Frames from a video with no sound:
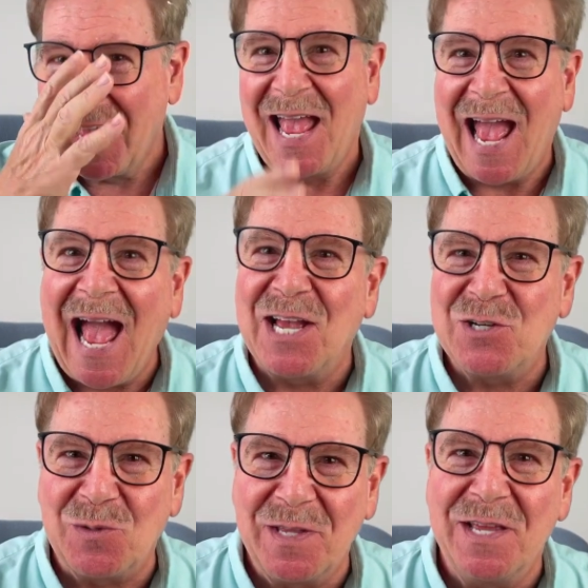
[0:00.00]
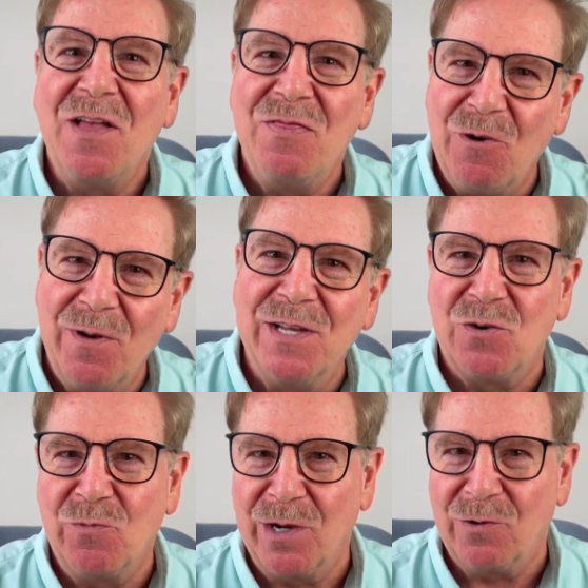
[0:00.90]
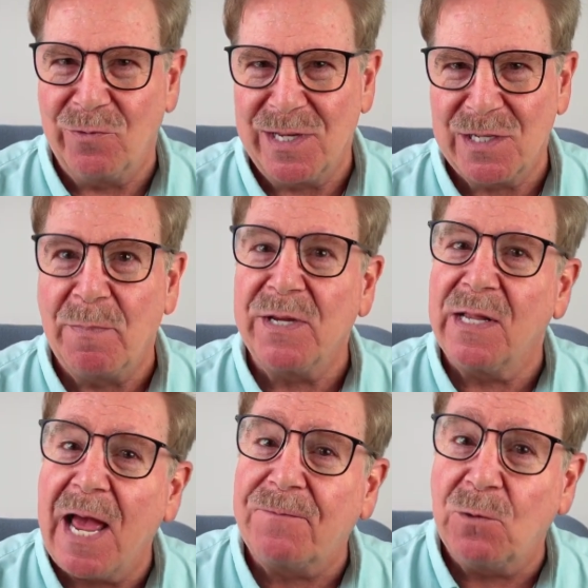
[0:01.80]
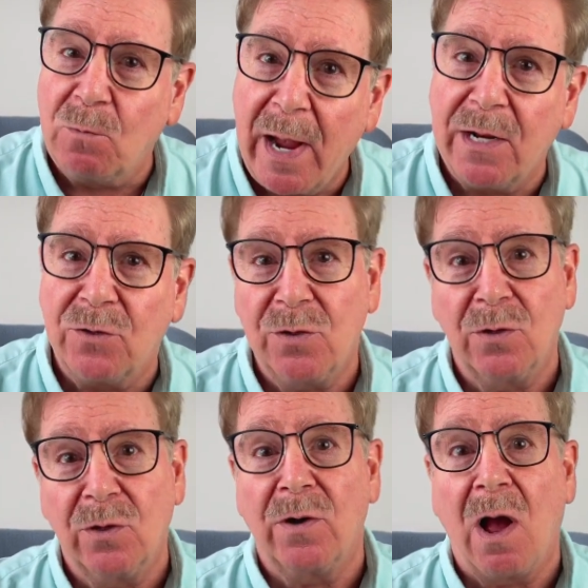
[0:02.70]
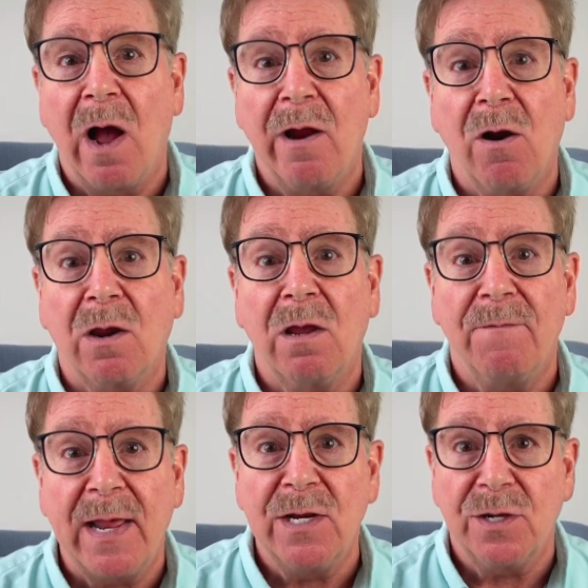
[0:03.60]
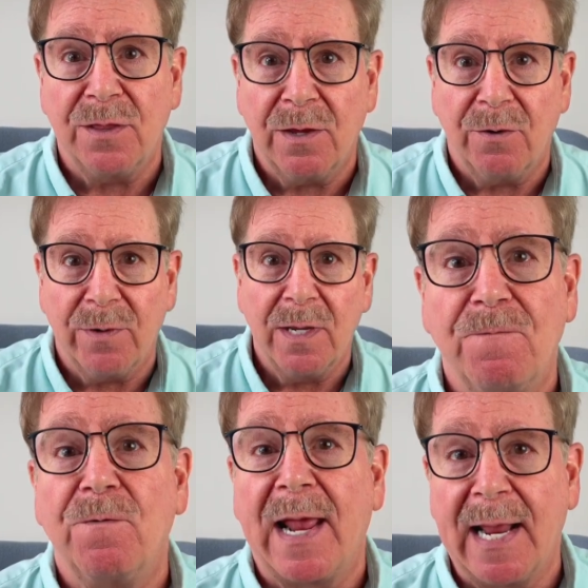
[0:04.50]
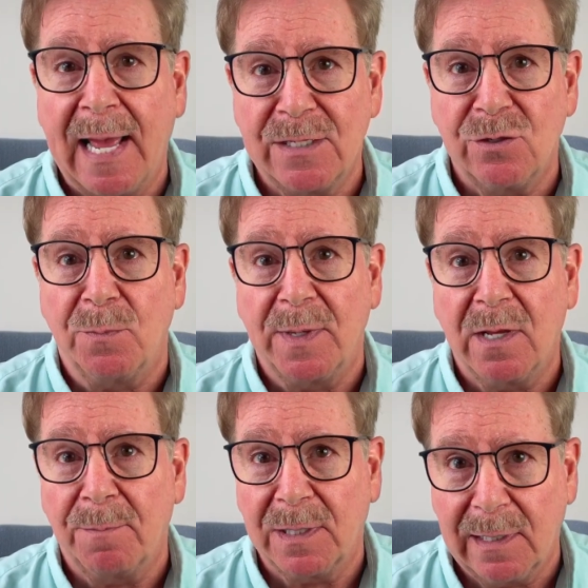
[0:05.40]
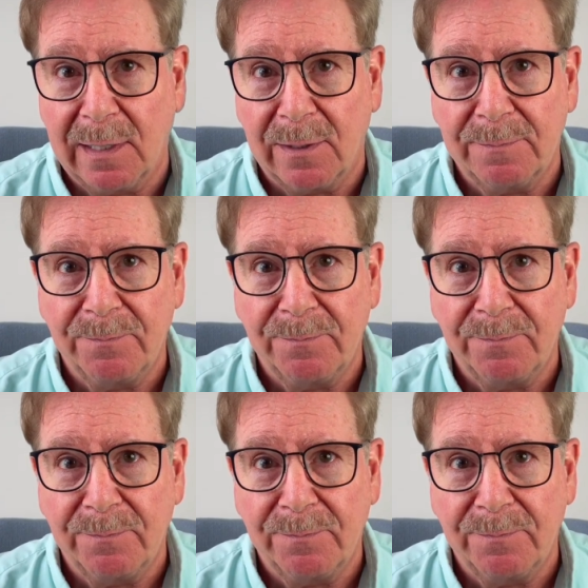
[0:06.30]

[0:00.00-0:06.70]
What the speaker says: Actually, there is a real reason, but you'll have to wait until you learn hierarchy of energy theory for that answer to become clear.